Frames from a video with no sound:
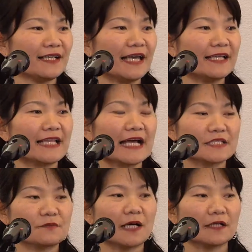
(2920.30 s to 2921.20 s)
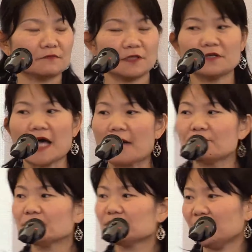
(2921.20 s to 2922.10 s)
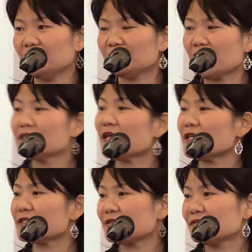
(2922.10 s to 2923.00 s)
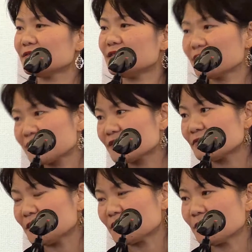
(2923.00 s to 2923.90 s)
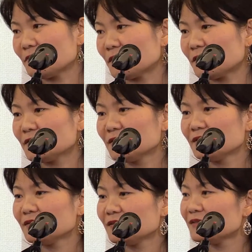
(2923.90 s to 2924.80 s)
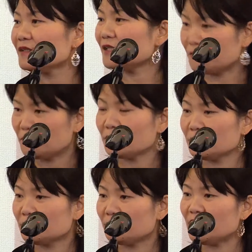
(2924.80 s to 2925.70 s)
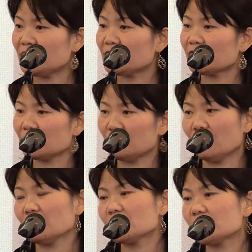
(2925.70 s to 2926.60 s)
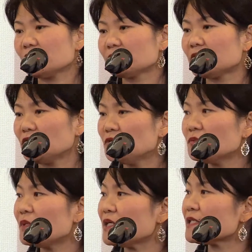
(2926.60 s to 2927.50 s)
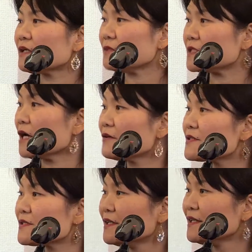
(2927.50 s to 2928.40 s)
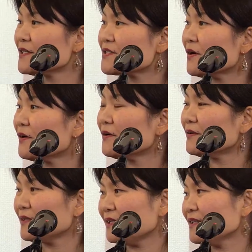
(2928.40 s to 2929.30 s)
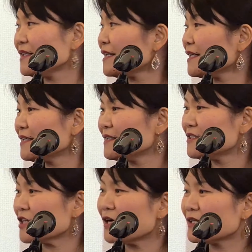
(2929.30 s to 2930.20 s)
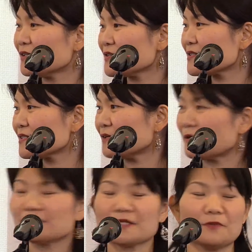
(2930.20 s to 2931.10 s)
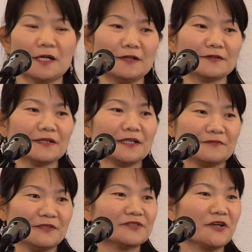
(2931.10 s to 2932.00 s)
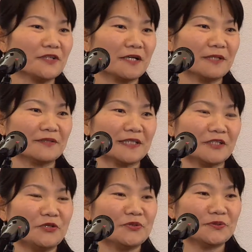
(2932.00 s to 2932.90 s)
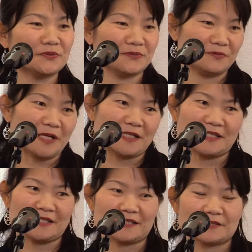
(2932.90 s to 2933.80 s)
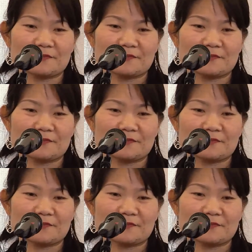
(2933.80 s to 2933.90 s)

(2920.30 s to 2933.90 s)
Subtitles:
and that's what will happen in 10 days. 6th of December, it will be the launch of the new PISA results. So in the journals around the world, we'll talk about the new ranking.